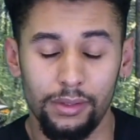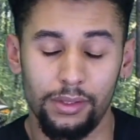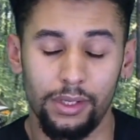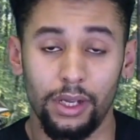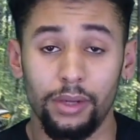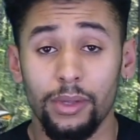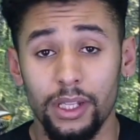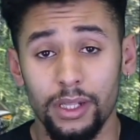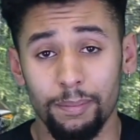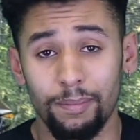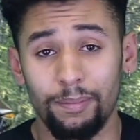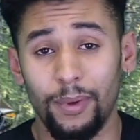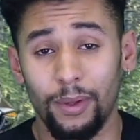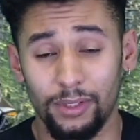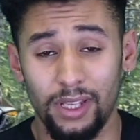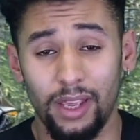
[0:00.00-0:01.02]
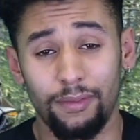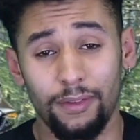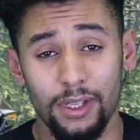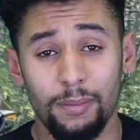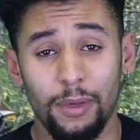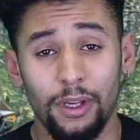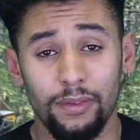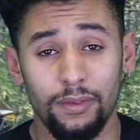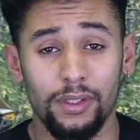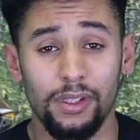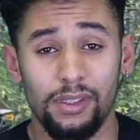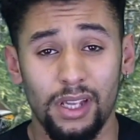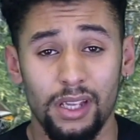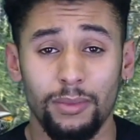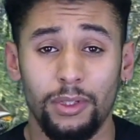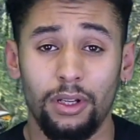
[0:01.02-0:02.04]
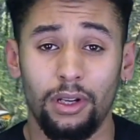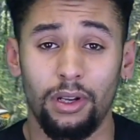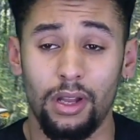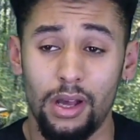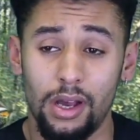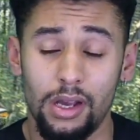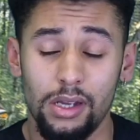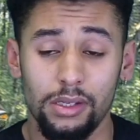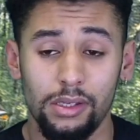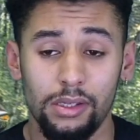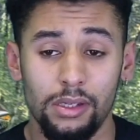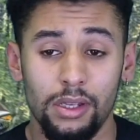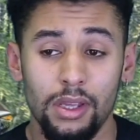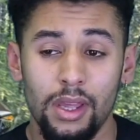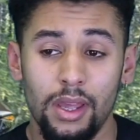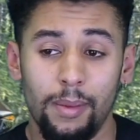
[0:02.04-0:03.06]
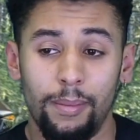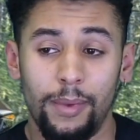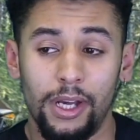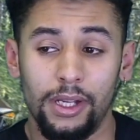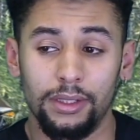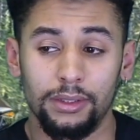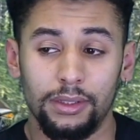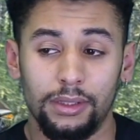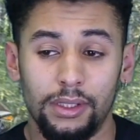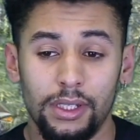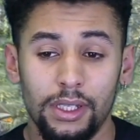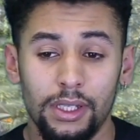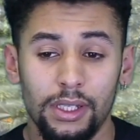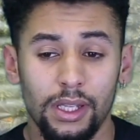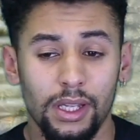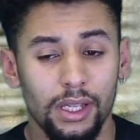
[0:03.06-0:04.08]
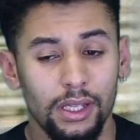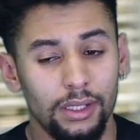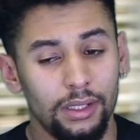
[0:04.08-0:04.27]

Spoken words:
you know, definitely both in the same class, but the